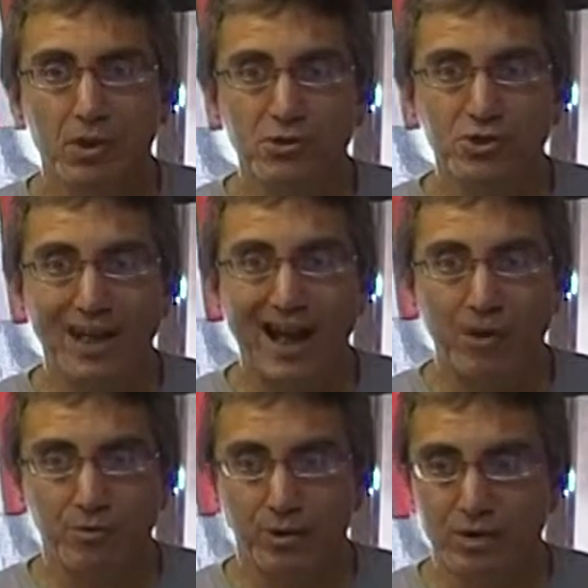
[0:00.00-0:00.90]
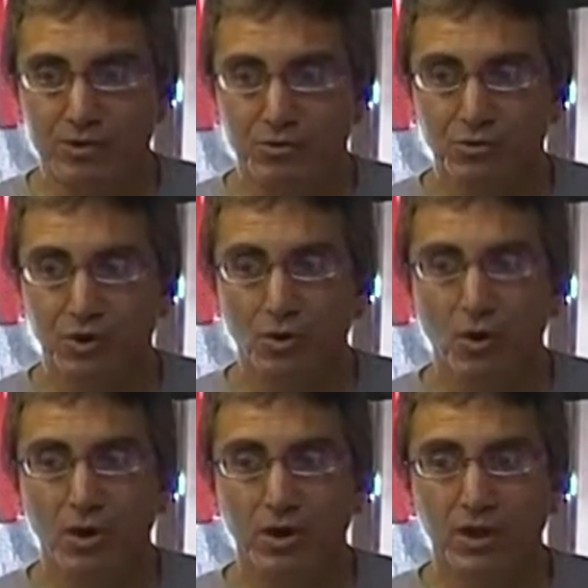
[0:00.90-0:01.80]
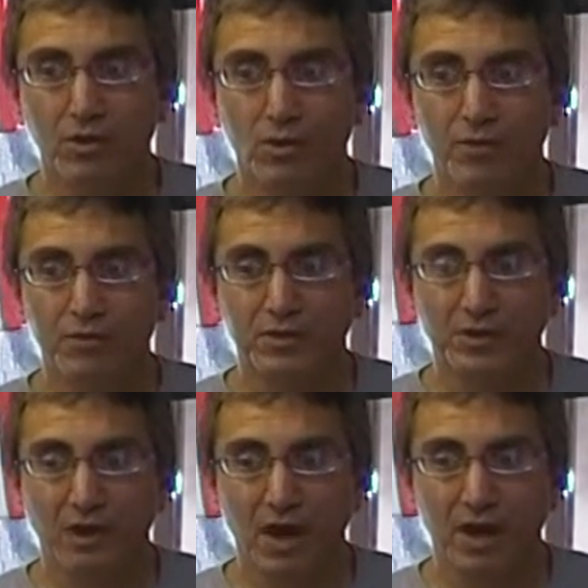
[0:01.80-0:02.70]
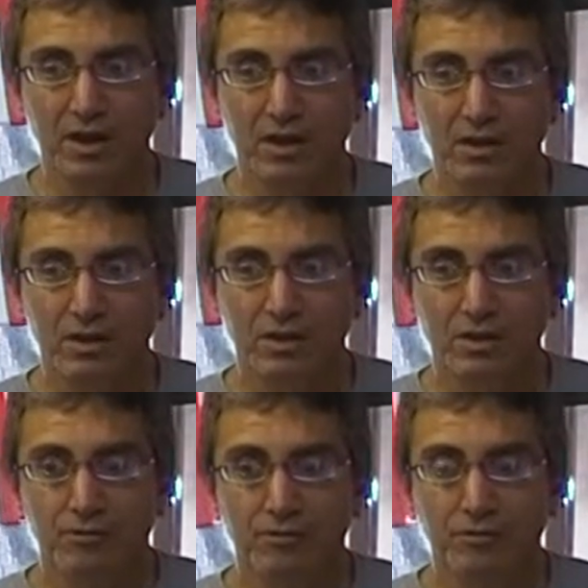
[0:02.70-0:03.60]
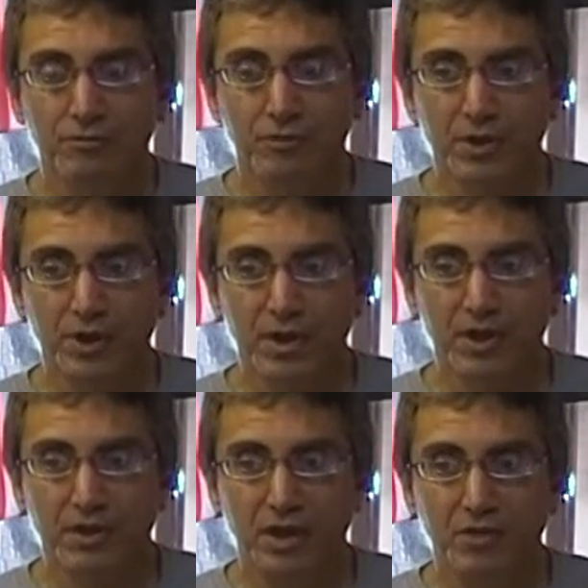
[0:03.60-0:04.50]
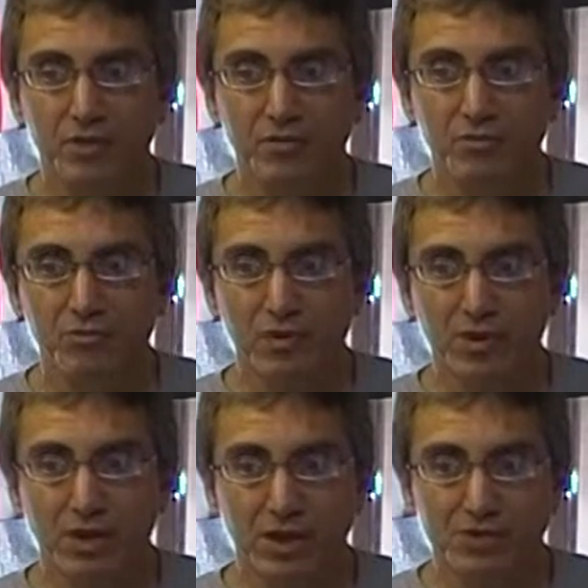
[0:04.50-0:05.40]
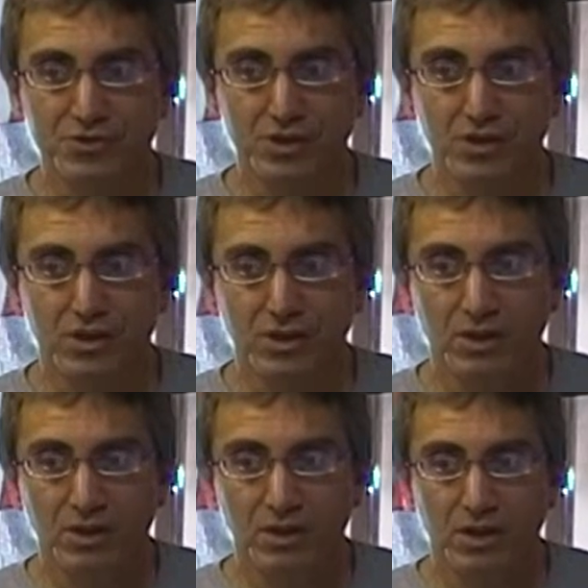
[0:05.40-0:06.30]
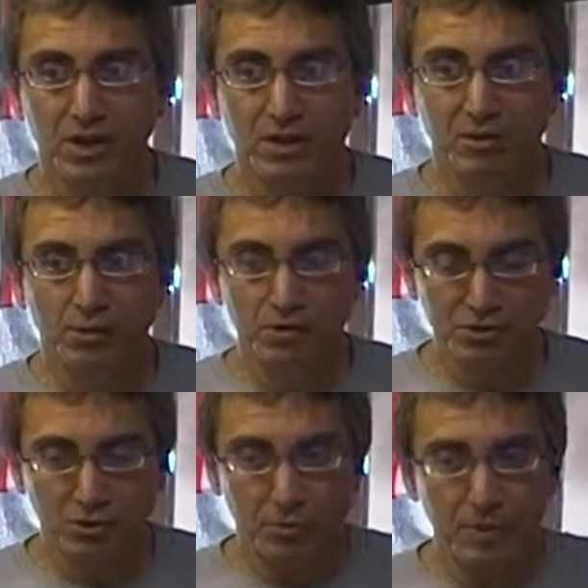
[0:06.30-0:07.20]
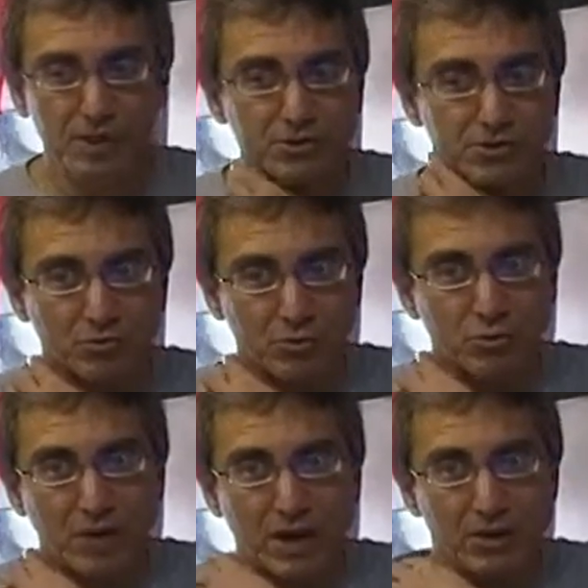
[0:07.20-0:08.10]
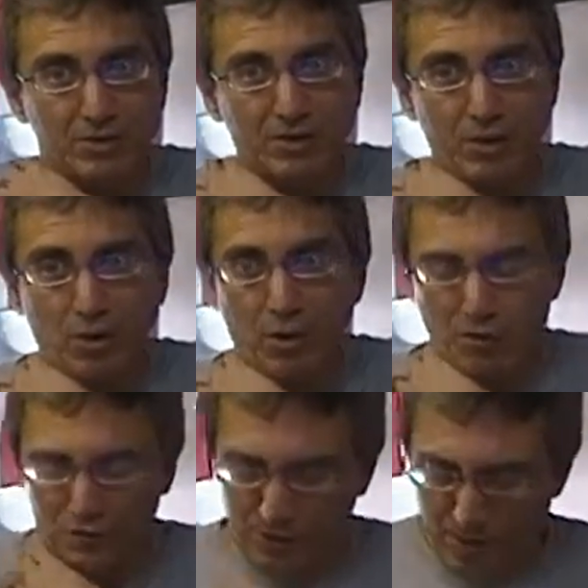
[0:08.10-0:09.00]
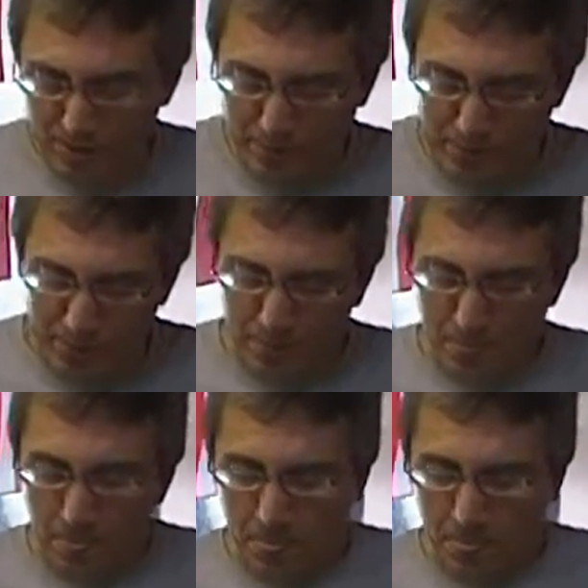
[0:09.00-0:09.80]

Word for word: punched out so they're working off the clock for free and they don't even realize it. And mm. they're hmm. also being screwed out of their overtime pay.